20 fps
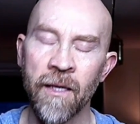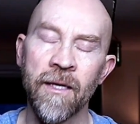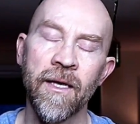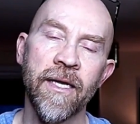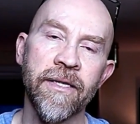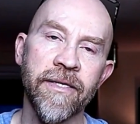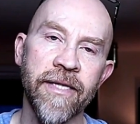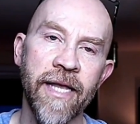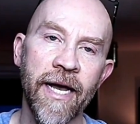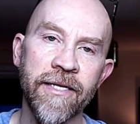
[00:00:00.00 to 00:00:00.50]

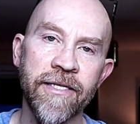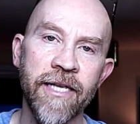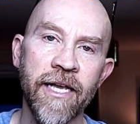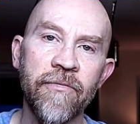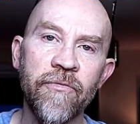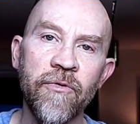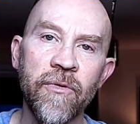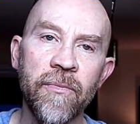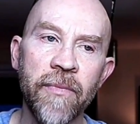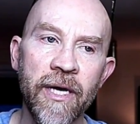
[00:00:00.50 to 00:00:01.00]
And that day
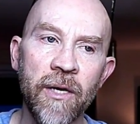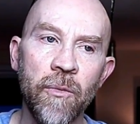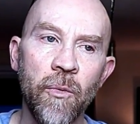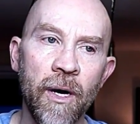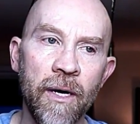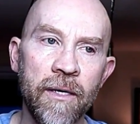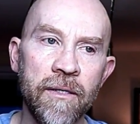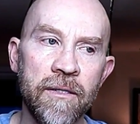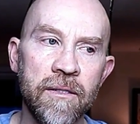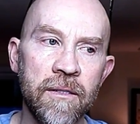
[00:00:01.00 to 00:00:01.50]
for me
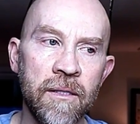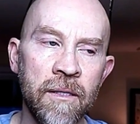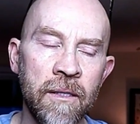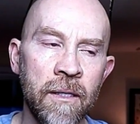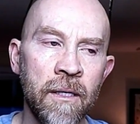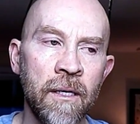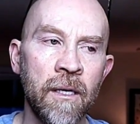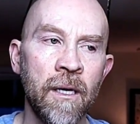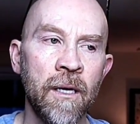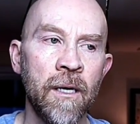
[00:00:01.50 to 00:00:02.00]
was
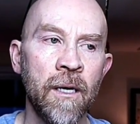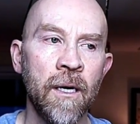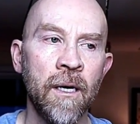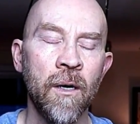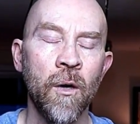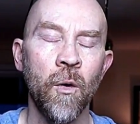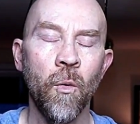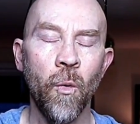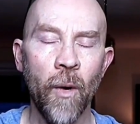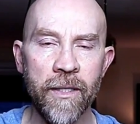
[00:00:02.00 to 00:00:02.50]

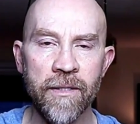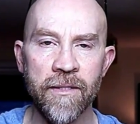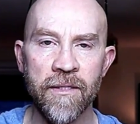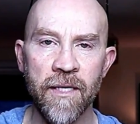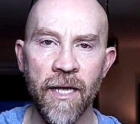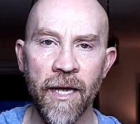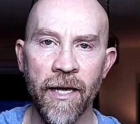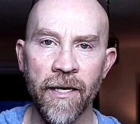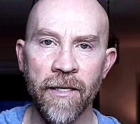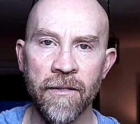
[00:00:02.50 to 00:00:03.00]

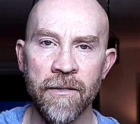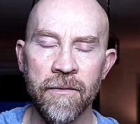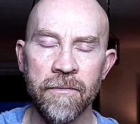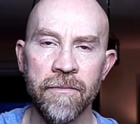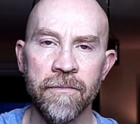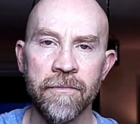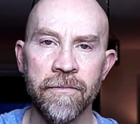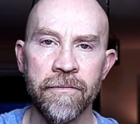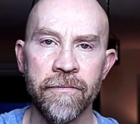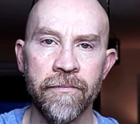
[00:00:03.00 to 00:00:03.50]
Wednesday,
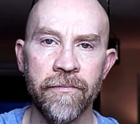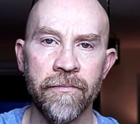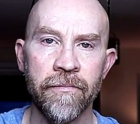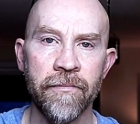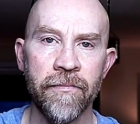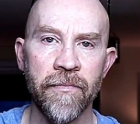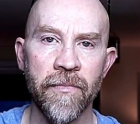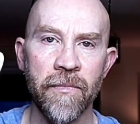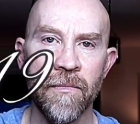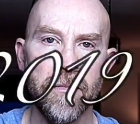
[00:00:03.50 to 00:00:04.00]

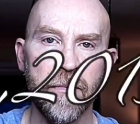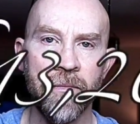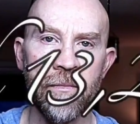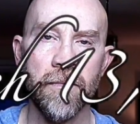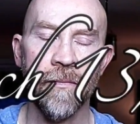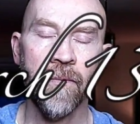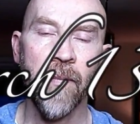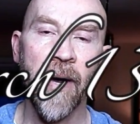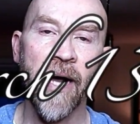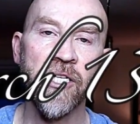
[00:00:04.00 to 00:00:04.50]

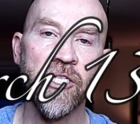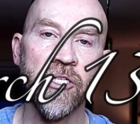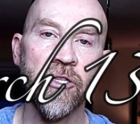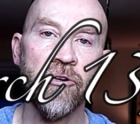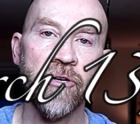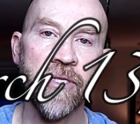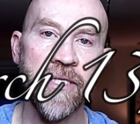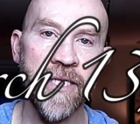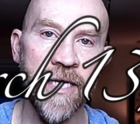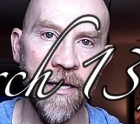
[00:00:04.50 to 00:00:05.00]
March
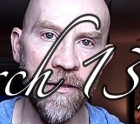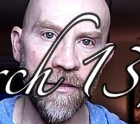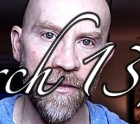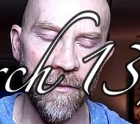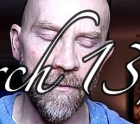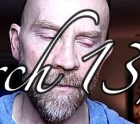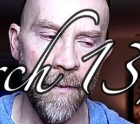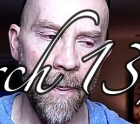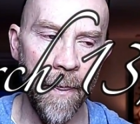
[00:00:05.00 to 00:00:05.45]
13th.